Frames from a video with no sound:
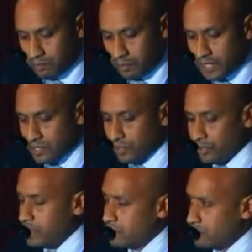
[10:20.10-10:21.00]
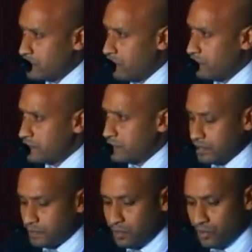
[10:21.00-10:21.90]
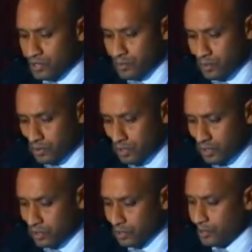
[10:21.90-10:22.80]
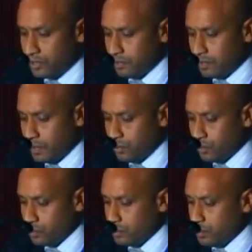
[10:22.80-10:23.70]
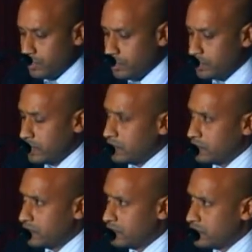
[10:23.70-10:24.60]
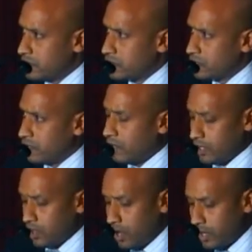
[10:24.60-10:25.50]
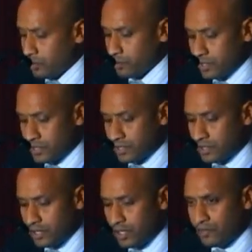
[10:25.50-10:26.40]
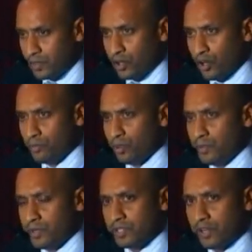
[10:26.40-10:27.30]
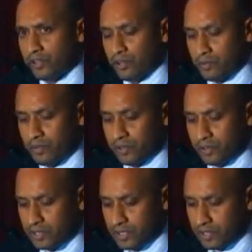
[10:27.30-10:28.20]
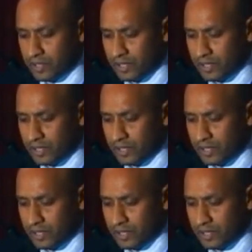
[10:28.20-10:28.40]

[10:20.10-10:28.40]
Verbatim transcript: Based on these results, it's plausible to conclude that people with internet addiction are at higher risk for comorbid psychopathology.